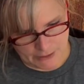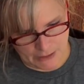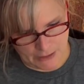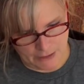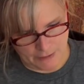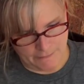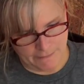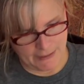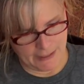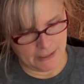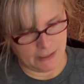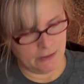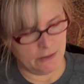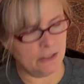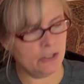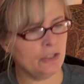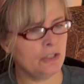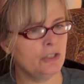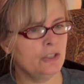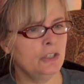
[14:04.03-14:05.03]
Uh, Hannah,
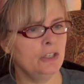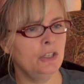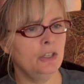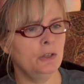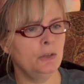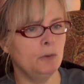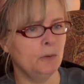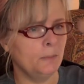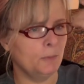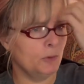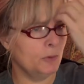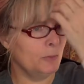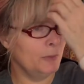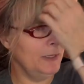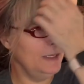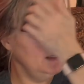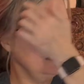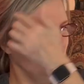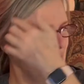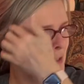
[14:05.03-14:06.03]
this is to you. I'm going to
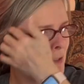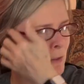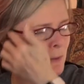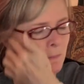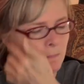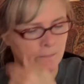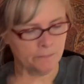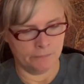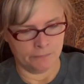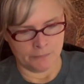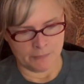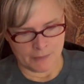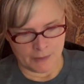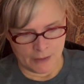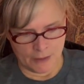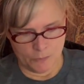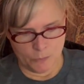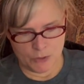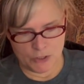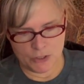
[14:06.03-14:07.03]
read it to you. Okay.
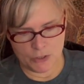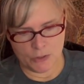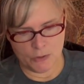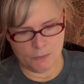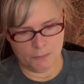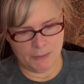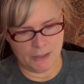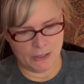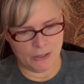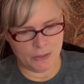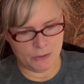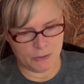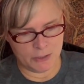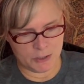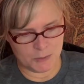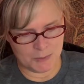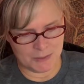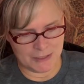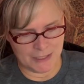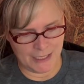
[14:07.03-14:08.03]
Wishing you a Merry
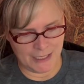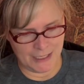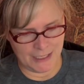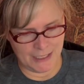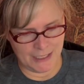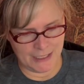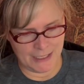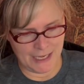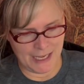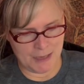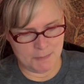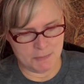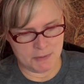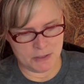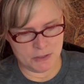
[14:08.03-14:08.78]
Christmas, Hannah, and Happy